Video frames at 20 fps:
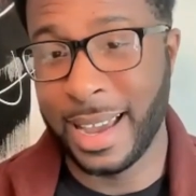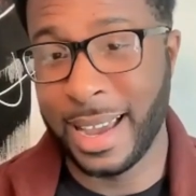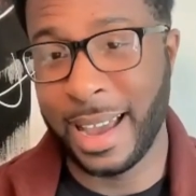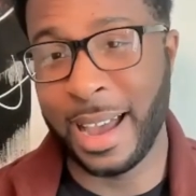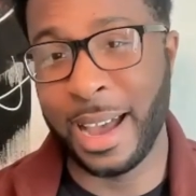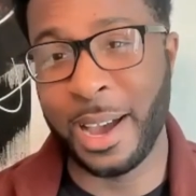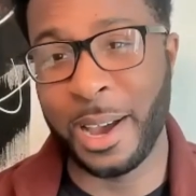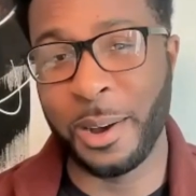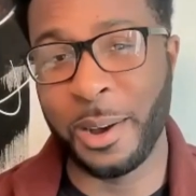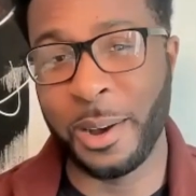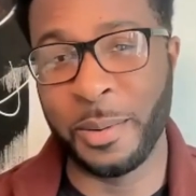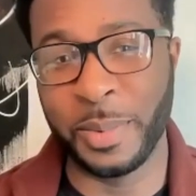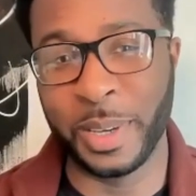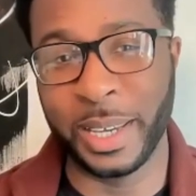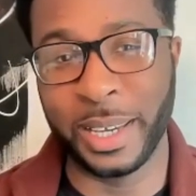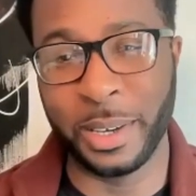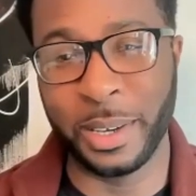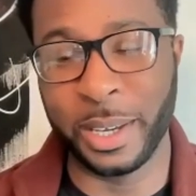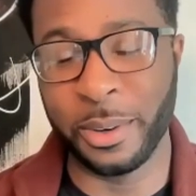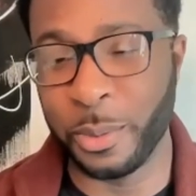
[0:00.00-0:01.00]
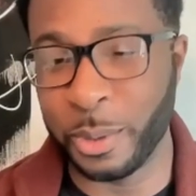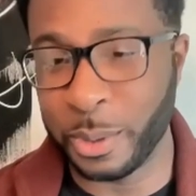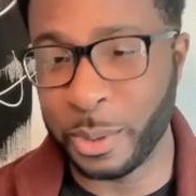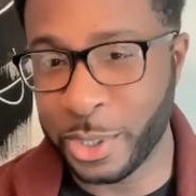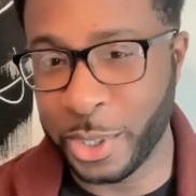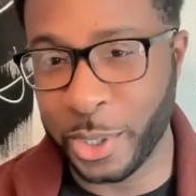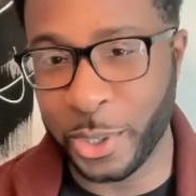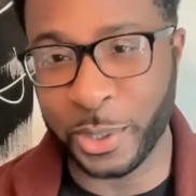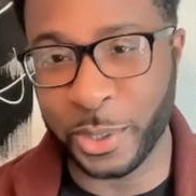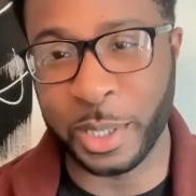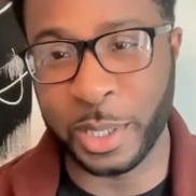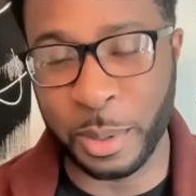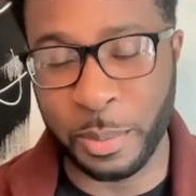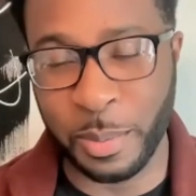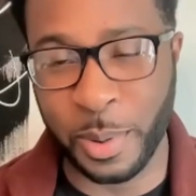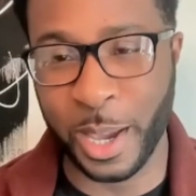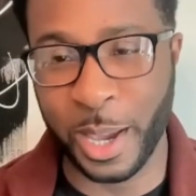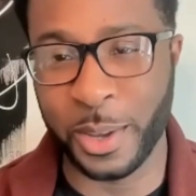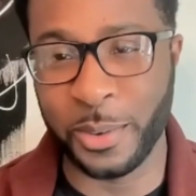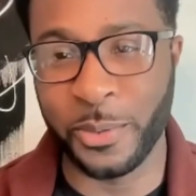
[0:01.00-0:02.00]
It will certainly be
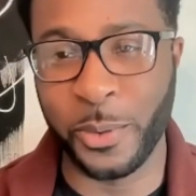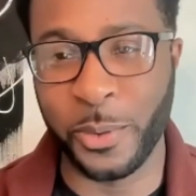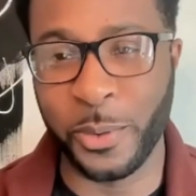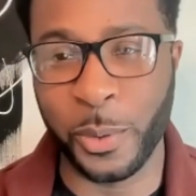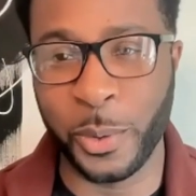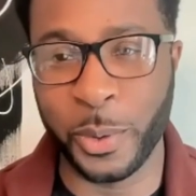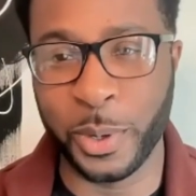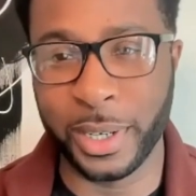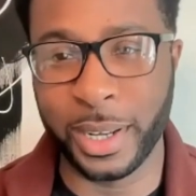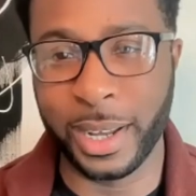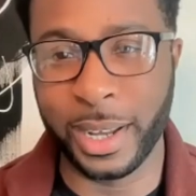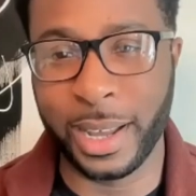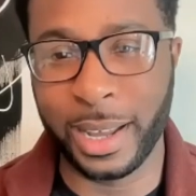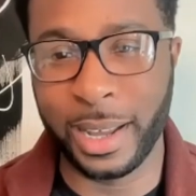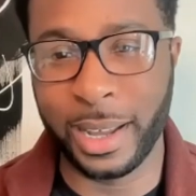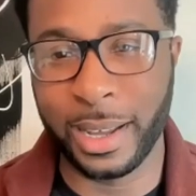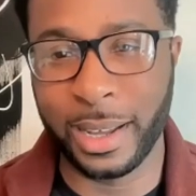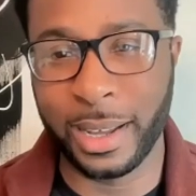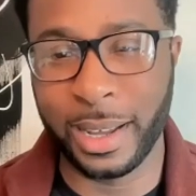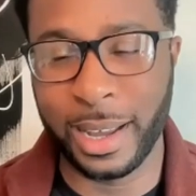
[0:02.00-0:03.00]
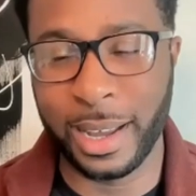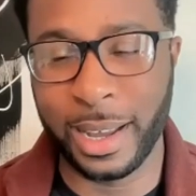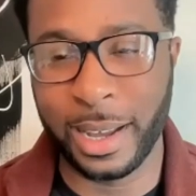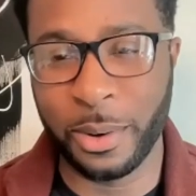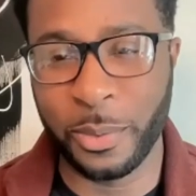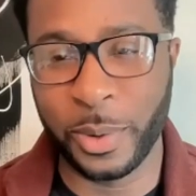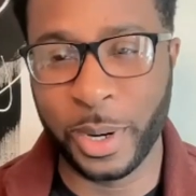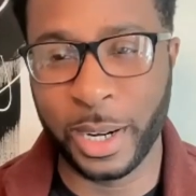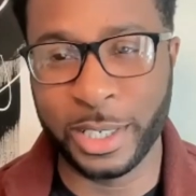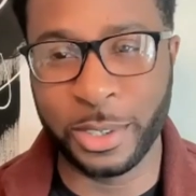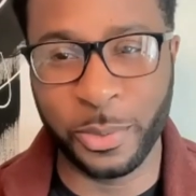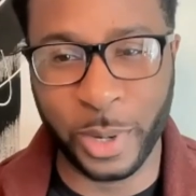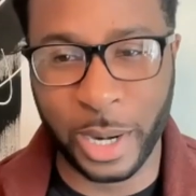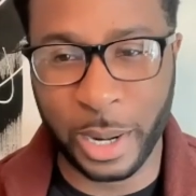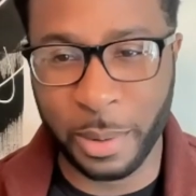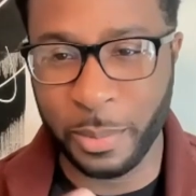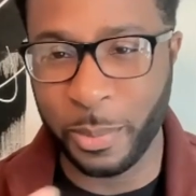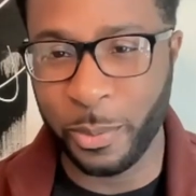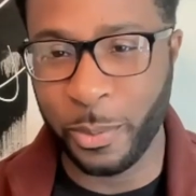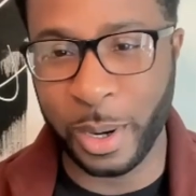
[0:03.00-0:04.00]
paid forward when
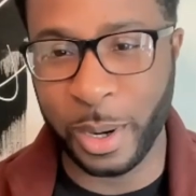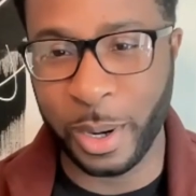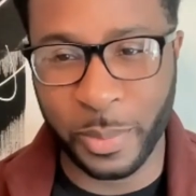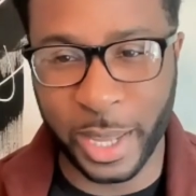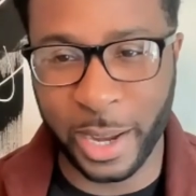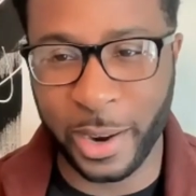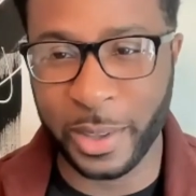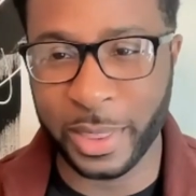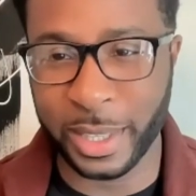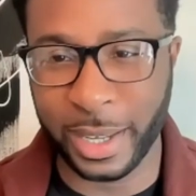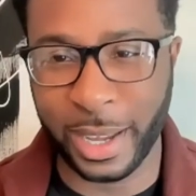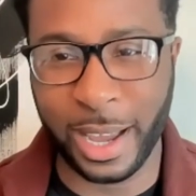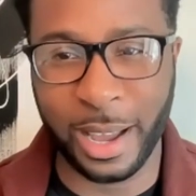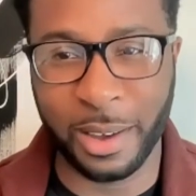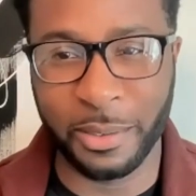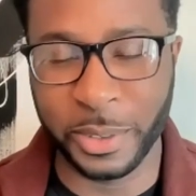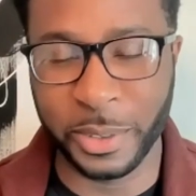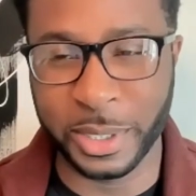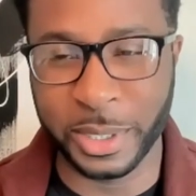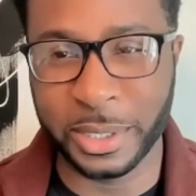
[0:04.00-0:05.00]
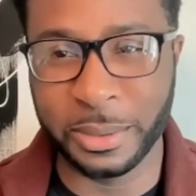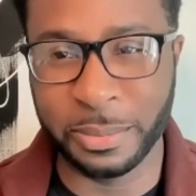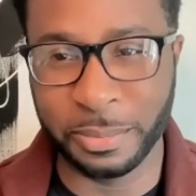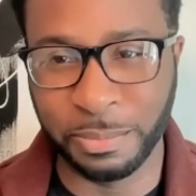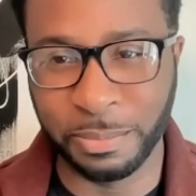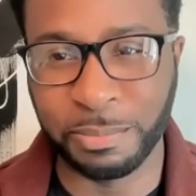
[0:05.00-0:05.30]
I'm there at the conference.